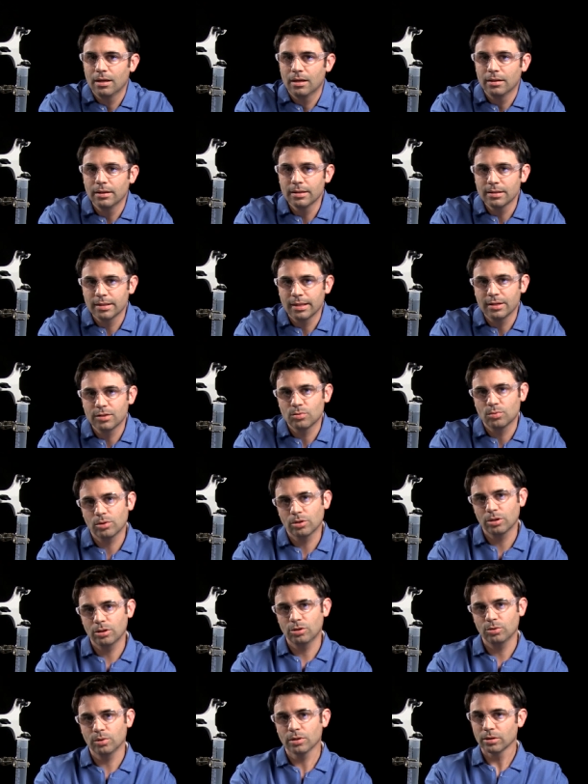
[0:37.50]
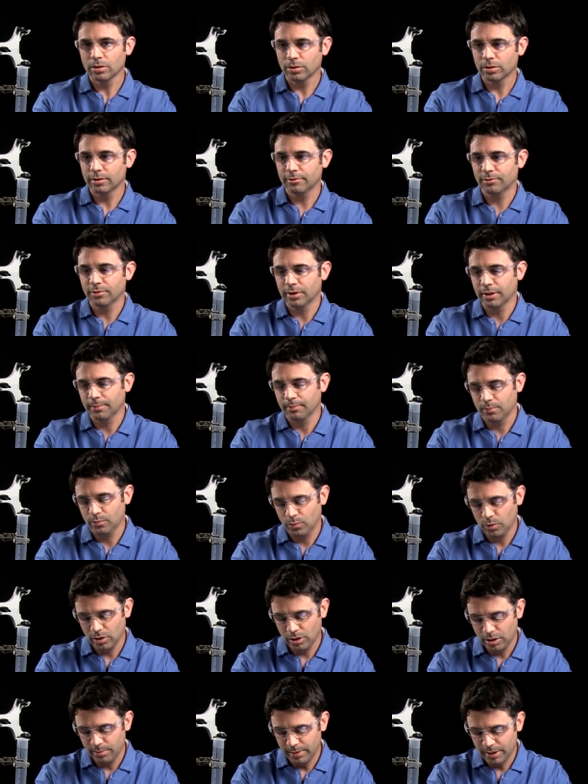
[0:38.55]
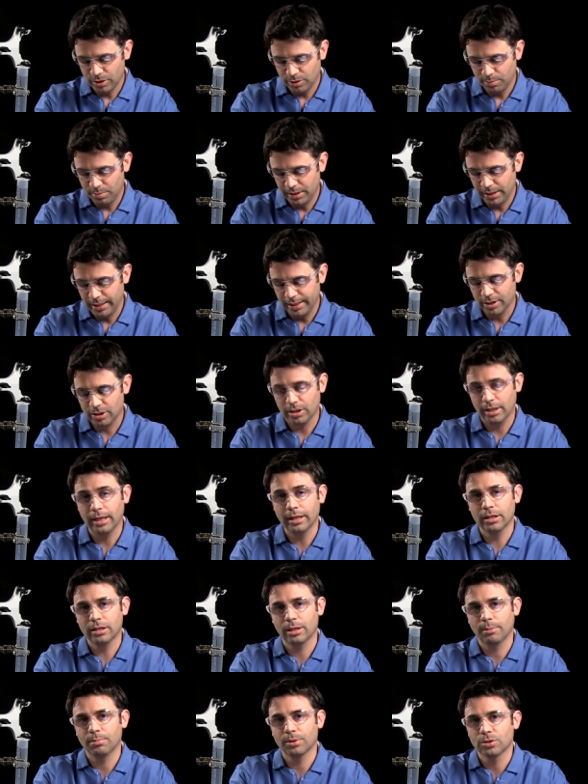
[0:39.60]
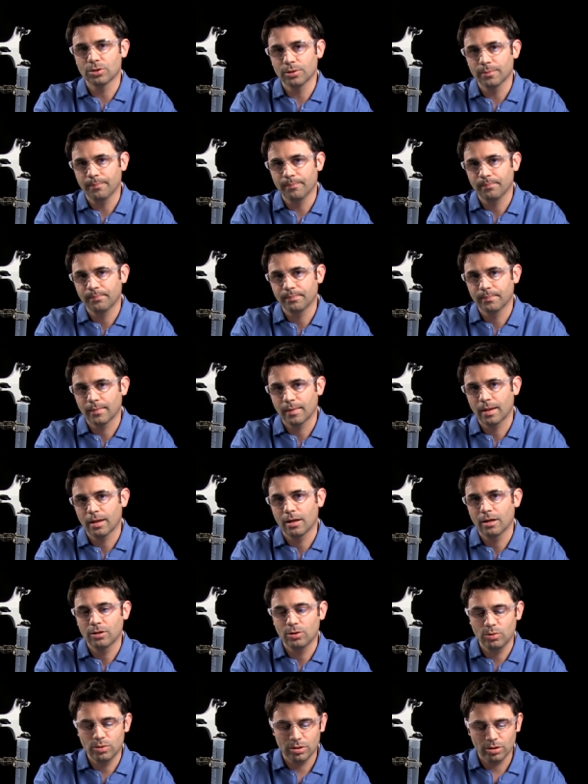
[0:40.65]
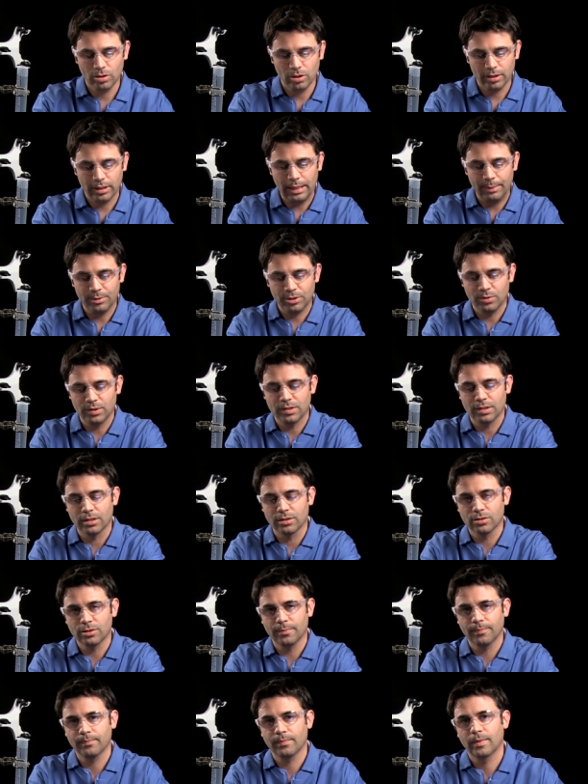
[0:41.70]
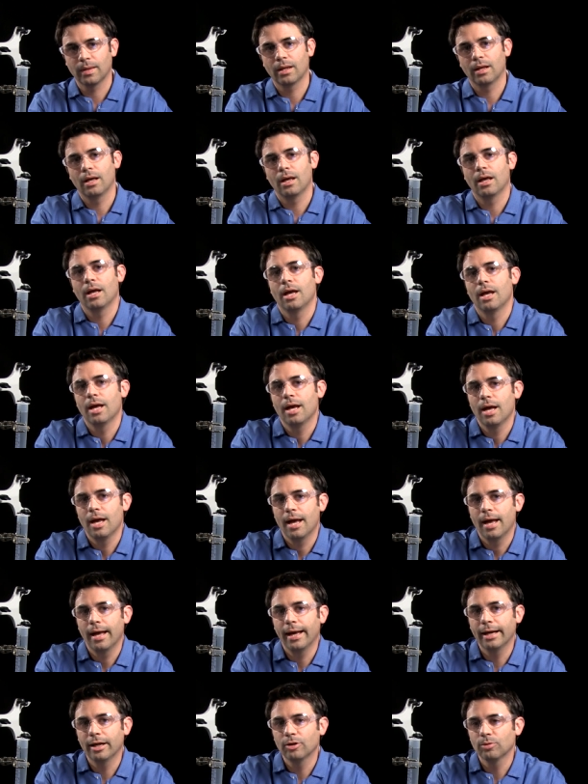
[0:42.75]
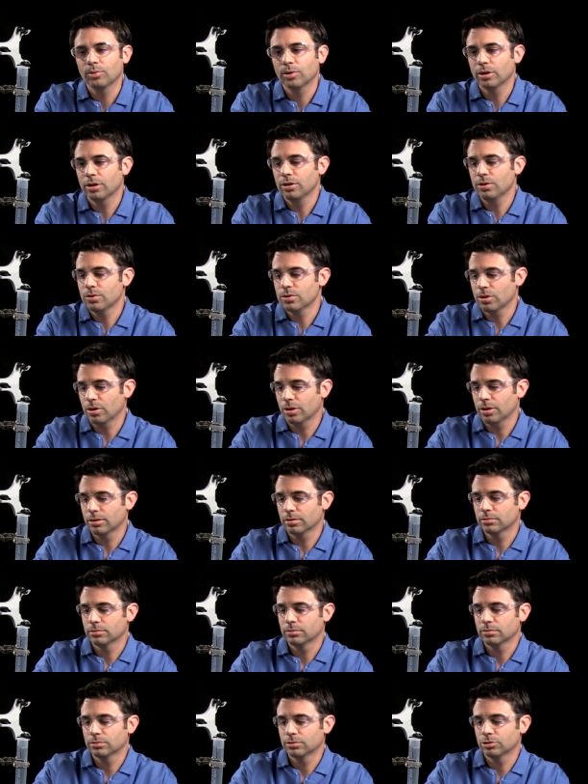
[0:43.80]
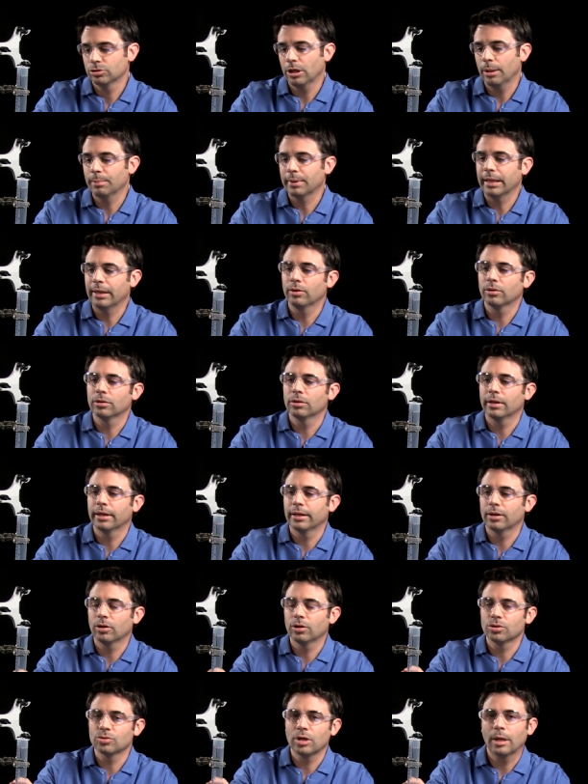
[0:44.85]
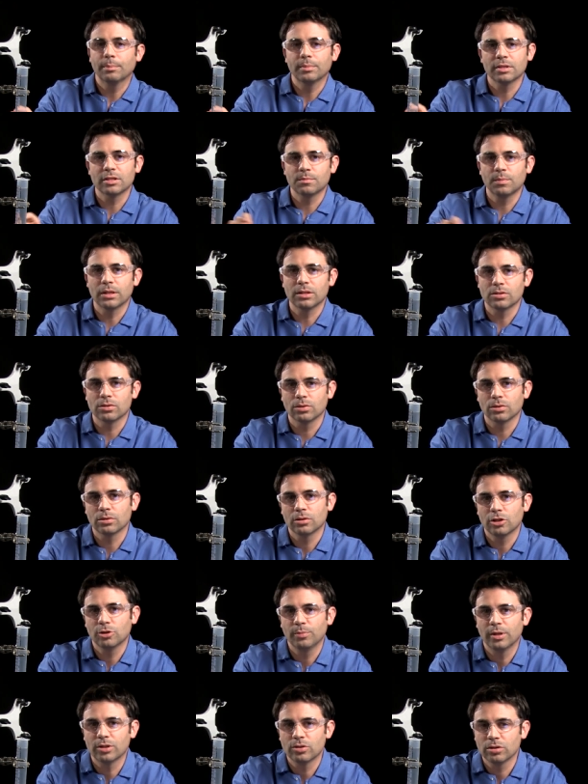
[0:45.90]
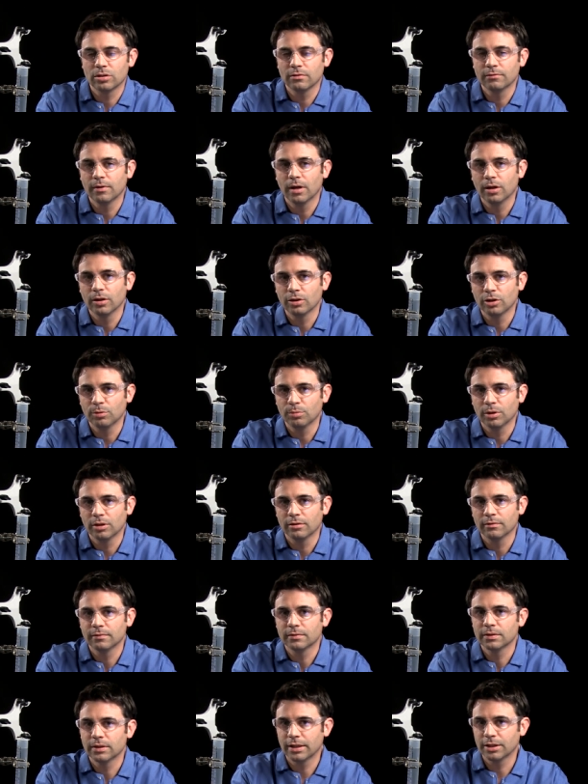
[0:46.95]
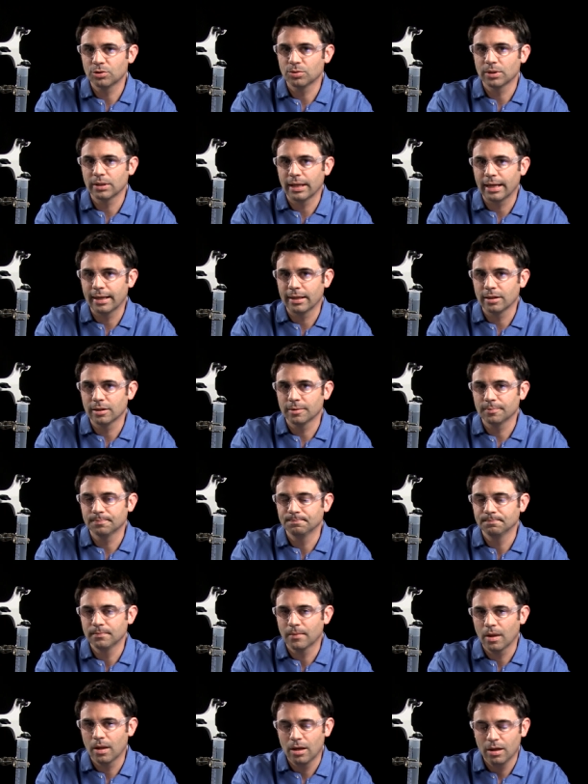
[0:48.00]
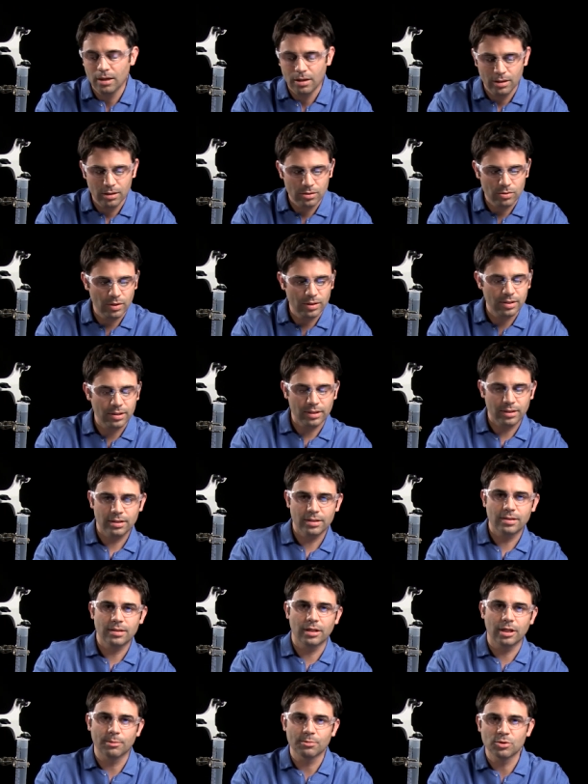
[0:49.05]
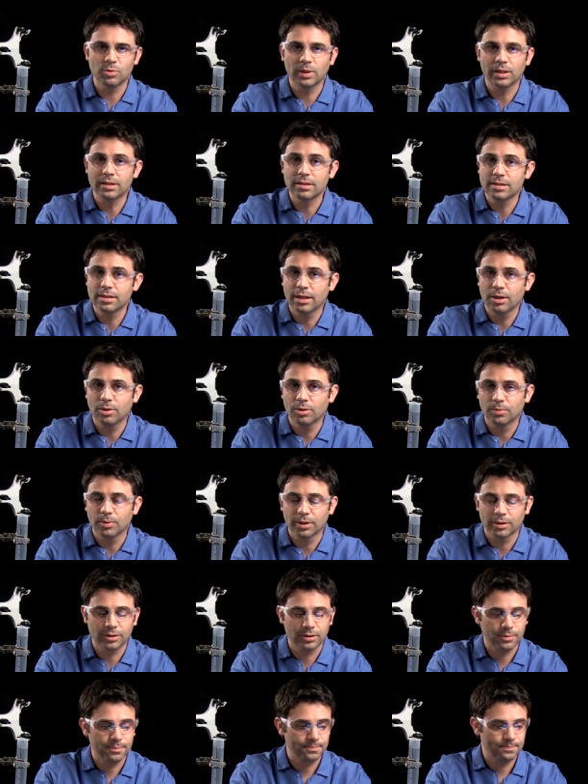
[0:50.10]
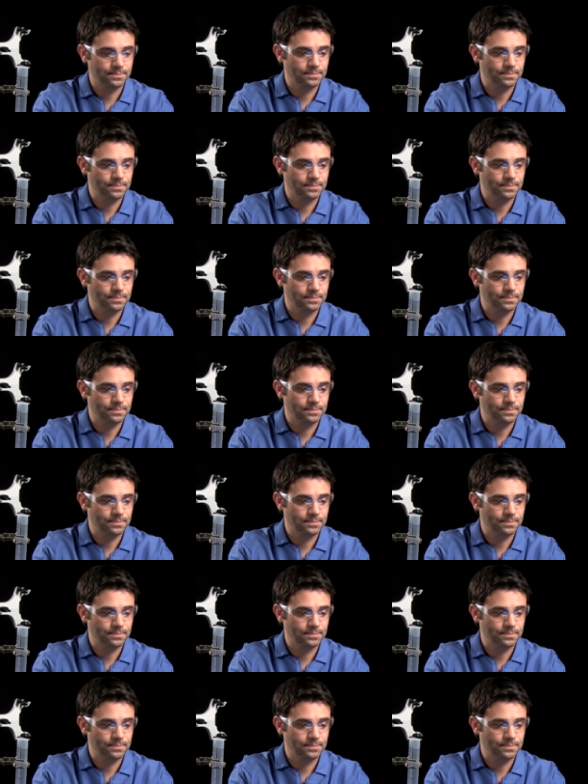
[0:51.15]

In this case, we're going to do it a little differently. We're going to measure pH and temperature using our chemistry sensor, and we're going to use our drop counter and our drop dispenser to measure the volume of titrant added. So let's get this set up so we can see how it works.